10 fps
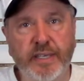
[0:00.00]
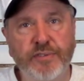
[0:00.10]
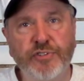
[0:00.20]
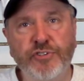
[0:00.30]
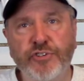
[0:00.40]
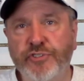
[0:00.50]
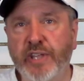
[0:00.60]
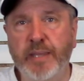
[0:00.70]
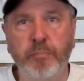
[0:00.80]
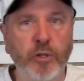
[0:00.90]
gives it just
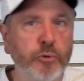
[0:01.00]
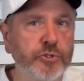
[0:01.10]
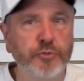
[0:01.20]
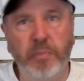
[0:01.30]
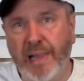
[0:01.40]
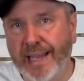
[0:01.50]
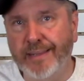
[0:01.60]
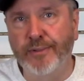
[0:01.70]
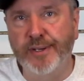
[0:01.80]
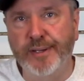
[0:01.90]
a bluish
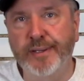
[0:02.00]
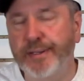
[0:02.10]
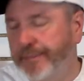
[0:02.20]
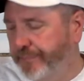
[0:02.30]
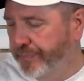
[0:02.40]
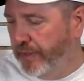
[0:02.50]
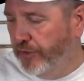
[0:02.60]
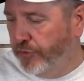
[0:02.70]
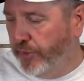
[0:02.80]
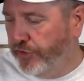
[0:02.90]
black look.
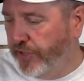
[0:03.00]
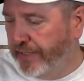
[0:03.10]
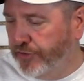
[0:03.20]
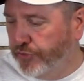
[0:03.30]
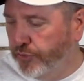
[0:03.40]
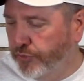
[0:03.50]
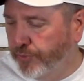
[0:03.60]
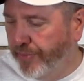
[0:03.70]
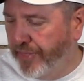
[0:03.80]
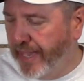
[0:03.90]
So I shot the shoes
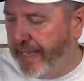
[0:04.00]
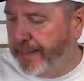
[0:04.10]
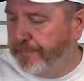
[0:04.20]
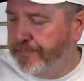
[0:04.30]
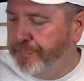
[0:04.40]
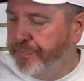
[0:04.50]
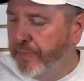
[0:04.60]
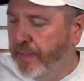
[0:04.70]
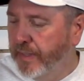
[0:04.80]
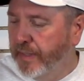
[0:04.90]
with that.
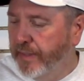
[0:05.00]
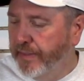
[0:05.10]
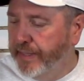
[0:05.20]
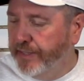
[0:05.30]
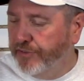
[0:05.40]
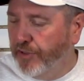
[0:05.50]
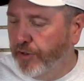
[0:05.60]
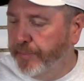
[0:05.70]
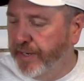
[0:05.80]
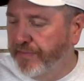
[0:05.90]
He has a
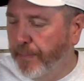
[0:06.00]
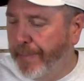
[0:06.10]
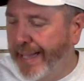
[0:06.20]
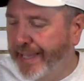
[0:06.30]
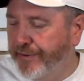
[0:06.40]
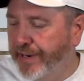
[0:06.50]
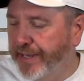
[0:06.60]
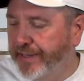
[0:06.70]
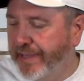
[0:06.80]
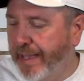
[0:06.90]
little bit of a pattern
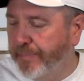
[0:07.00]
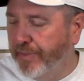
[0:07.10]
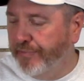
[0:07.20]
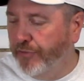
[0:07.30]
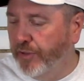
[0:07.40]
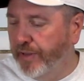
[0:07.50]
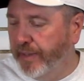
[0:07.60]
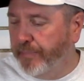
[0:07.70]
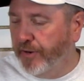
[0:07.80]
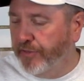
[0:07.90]
on the top of the foot
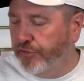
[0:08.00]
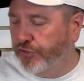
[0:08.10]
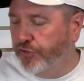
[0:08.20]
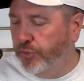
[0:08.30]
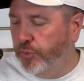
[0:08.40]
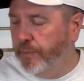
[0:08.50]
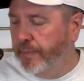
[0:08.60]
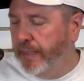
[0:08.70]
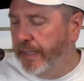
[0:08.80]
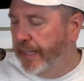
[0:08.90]
like part of the shoe,
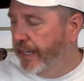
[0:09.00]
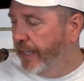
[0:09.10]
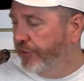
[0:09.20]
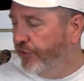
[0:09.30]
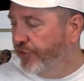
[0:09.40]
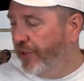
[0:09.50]
and I just